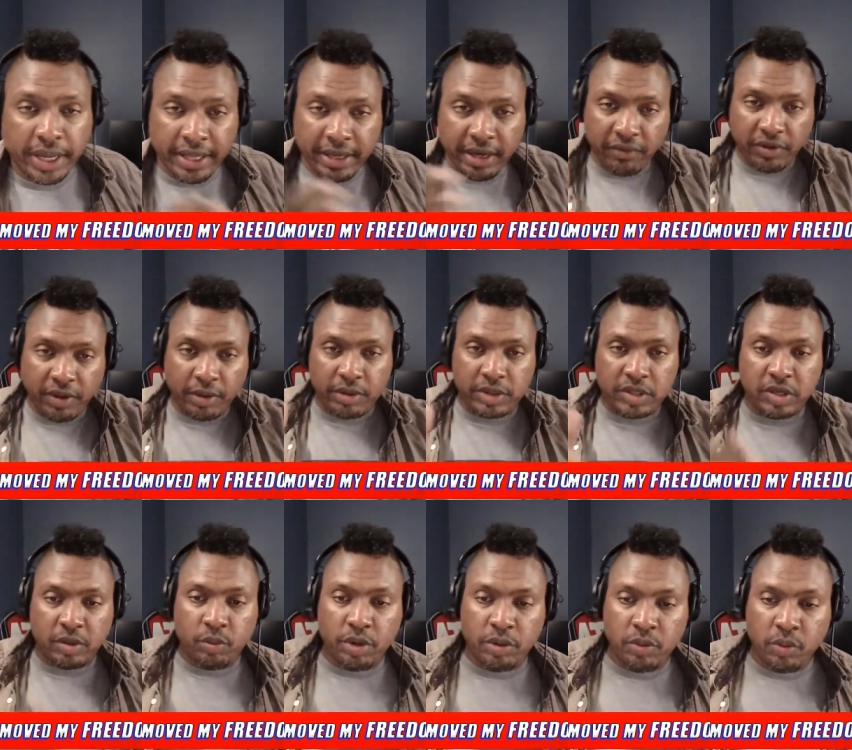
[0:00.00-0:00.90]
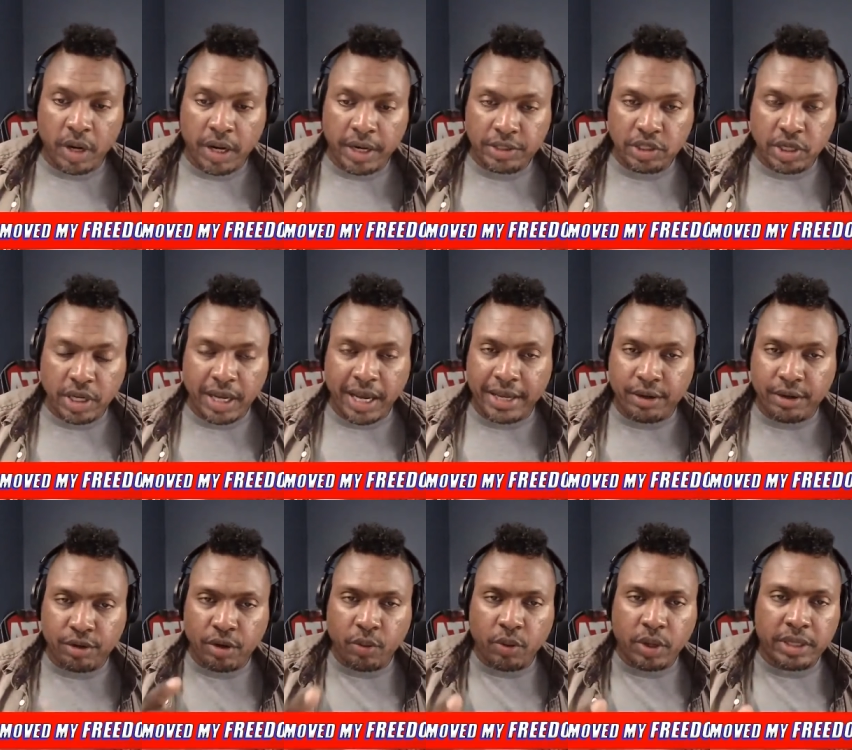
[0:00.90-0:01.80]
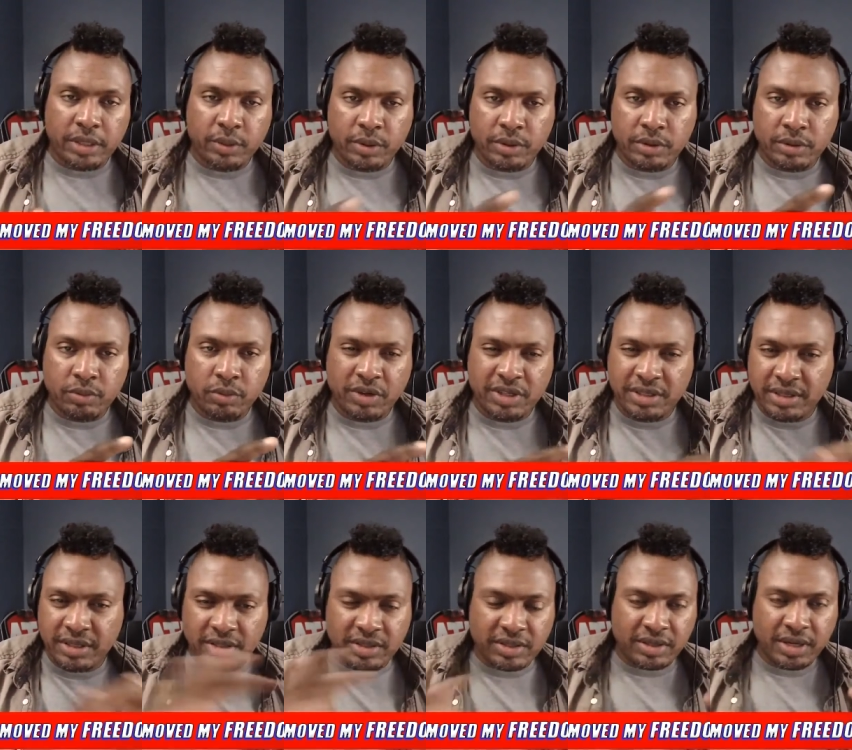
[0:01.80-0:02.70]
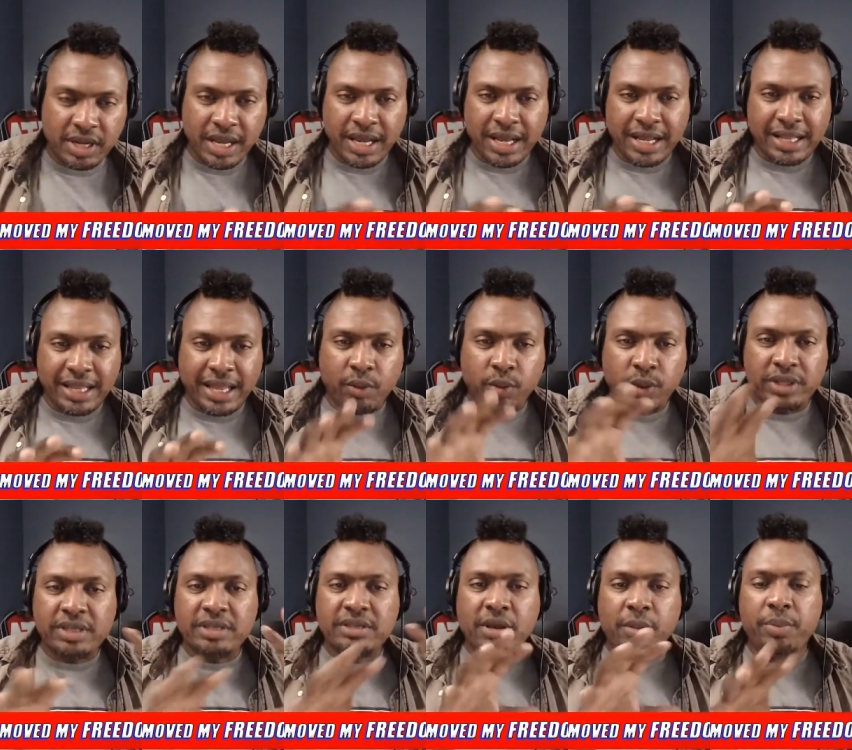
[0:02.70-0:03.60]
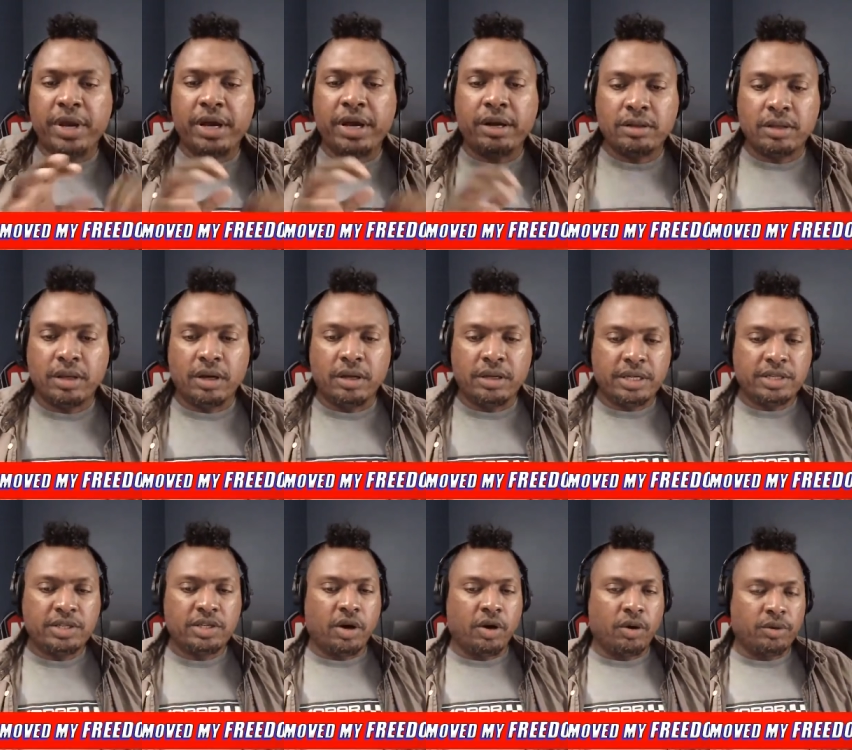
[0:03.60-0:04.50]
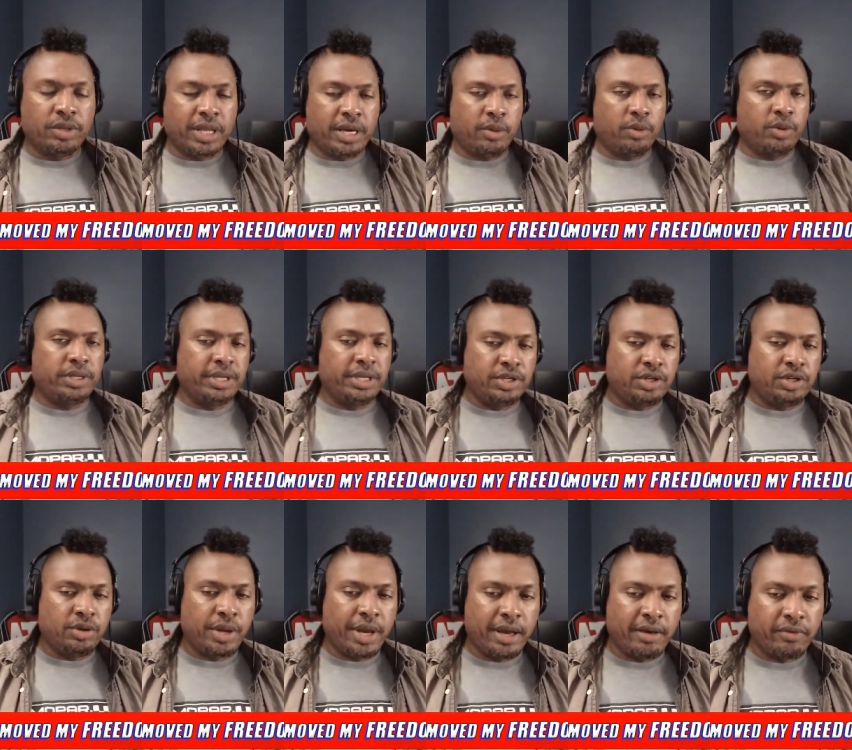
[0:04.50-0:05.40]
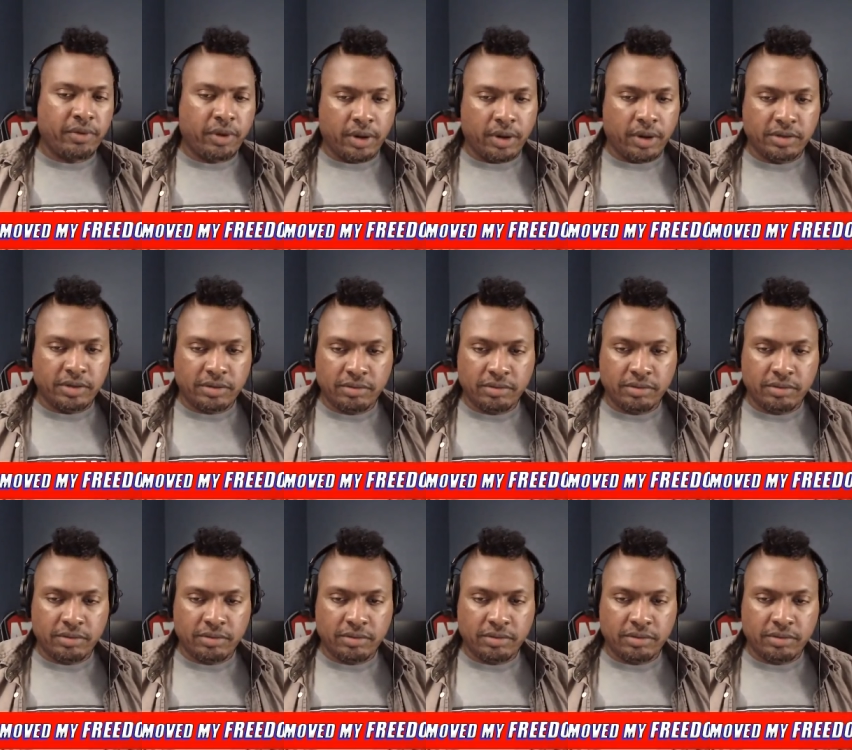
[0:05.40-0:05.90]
And if there was someone watching, I don't know what what does like what does the belt on its own that one that you have cost?